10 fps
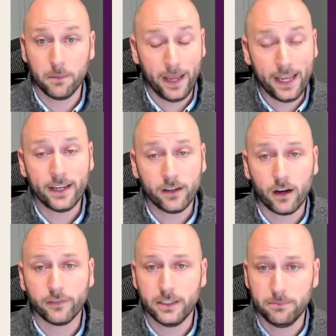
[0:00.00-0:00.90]
are paying
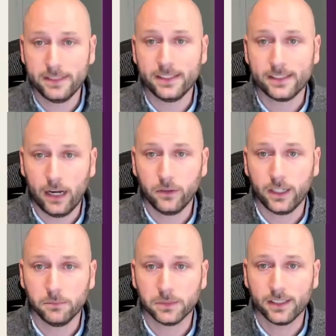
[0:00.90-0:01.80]
off in business
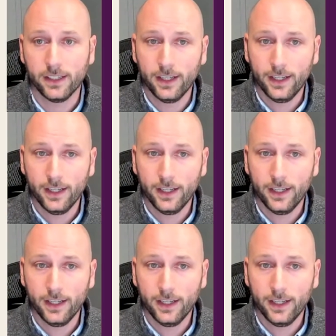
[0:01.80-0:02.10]
outcomes.